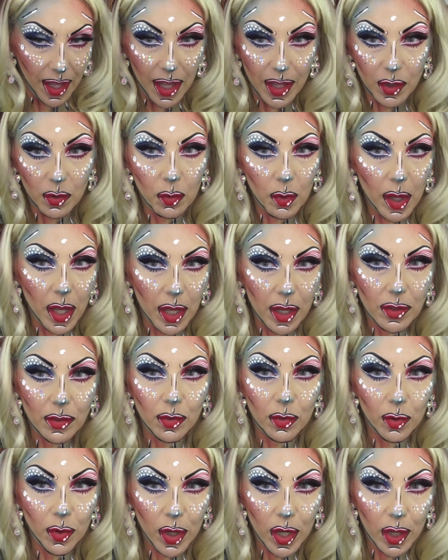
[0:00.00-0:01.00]
And the wig
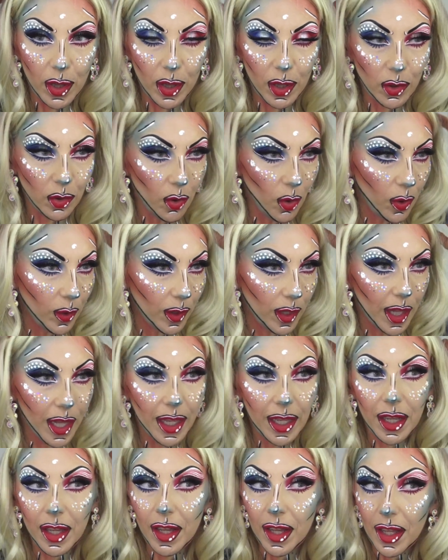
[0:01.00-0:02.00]
is really doll
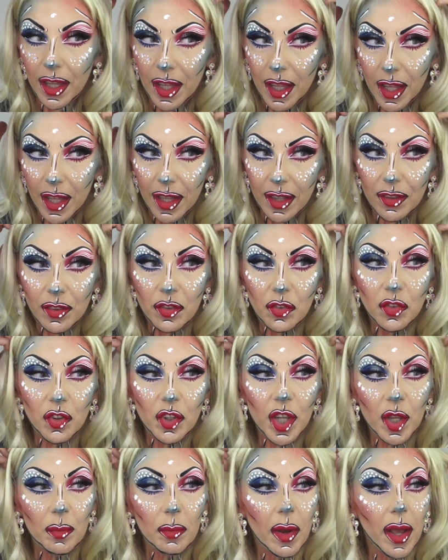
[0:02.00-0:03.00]
like. It's
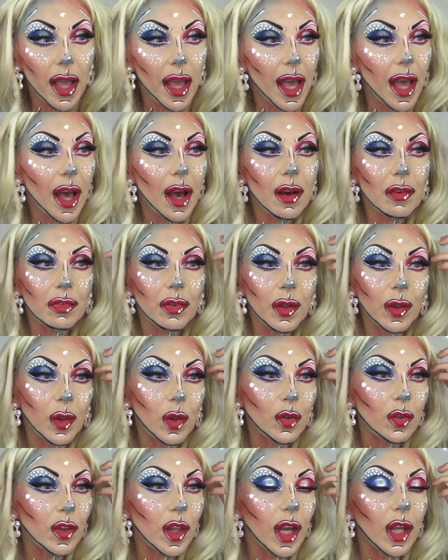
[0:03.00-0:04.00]
cheap A F and
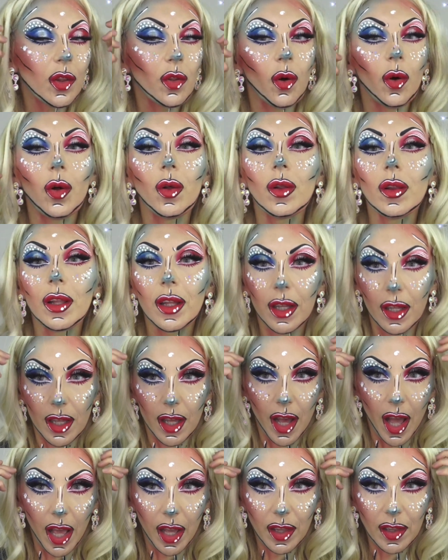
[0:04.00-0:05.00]
looks like a doll.
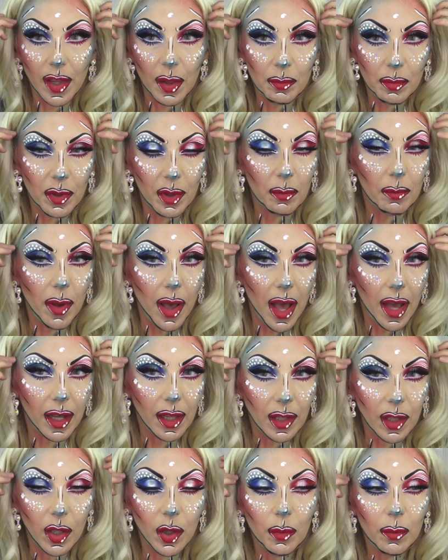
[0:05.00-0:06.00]
I clipped it back
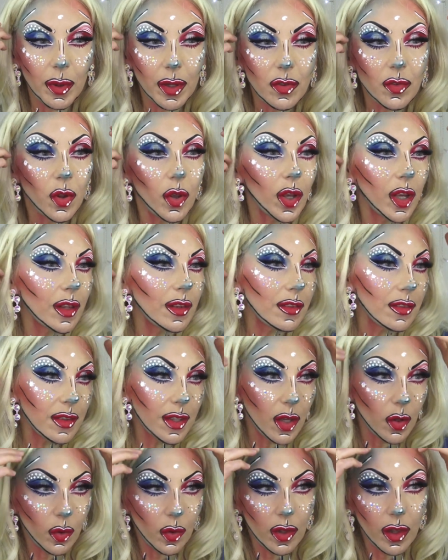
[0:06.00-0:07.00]
a little bit so you can
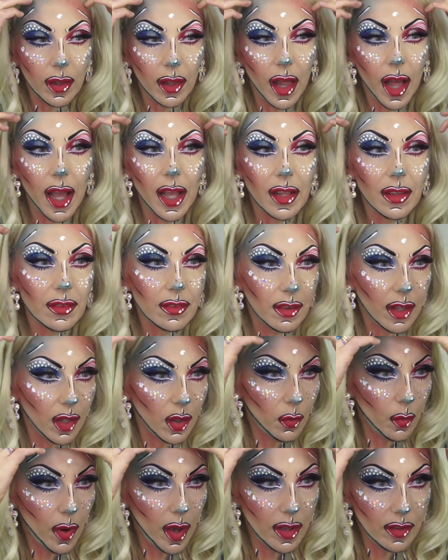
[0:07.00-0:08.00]
see all the lines,
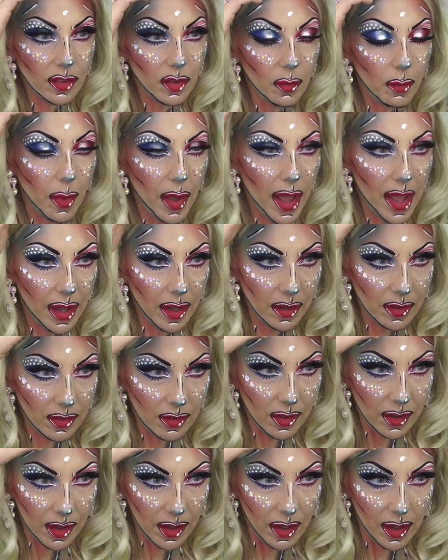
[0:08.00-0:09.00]
otherwise the
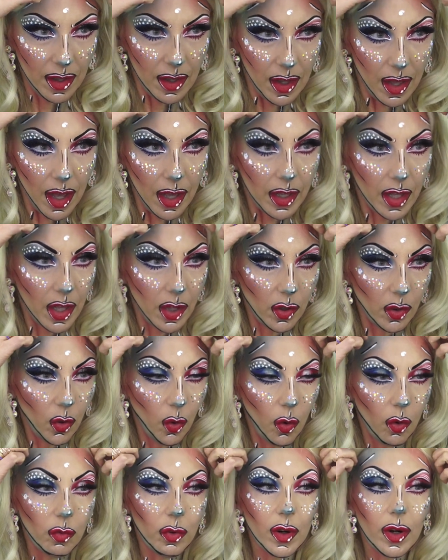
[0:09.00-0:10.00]
bangs are getting
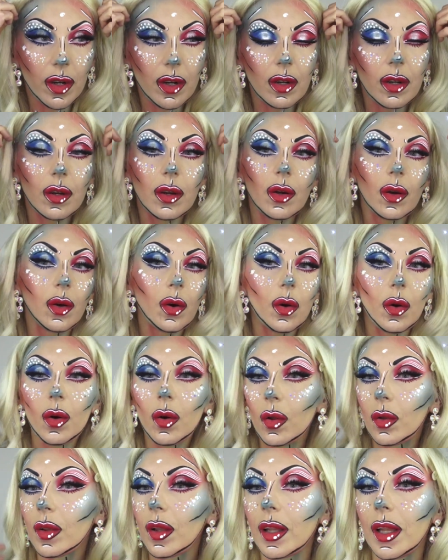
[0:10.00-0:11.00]
over
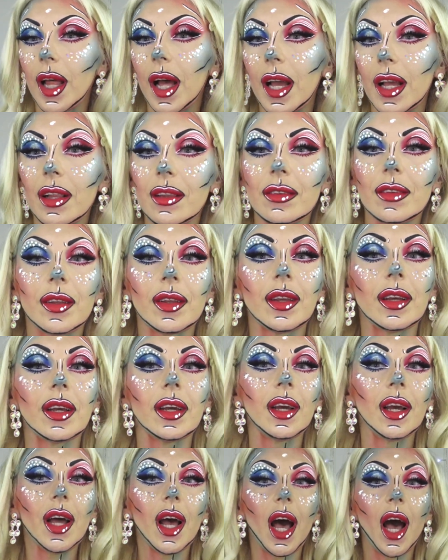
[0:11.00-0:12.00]
all the lines.
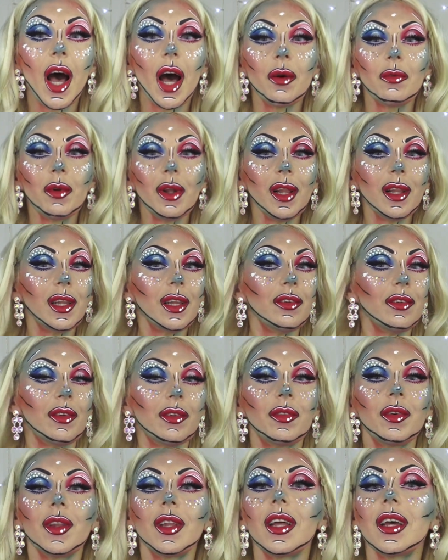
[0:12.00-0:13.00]
I'm really
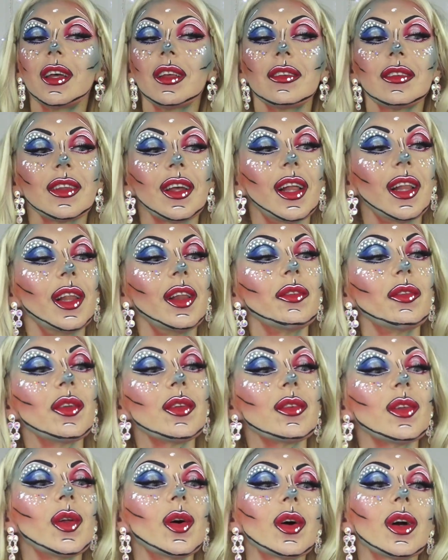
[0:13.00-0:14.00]
living for this. I love
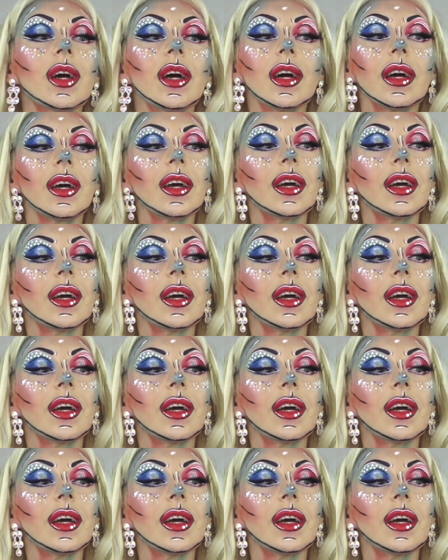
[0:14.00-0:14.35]
this look.